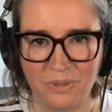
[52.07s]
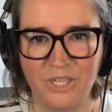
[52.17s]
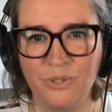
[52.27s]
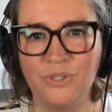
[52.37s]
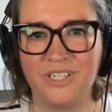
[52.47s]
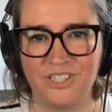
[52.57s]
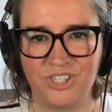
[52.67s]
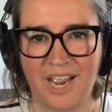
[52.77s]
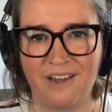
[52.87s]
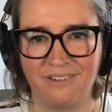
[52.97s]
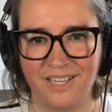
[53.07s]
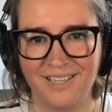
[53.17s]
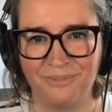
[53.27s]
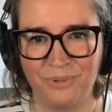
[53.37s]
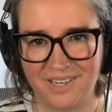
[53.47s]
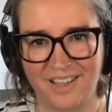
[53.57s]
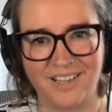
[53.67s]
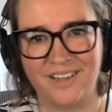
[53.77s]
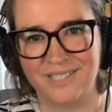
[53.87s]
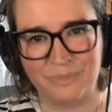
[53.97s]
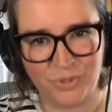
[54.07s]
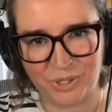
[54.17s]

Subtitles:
were usually sharing it with like our small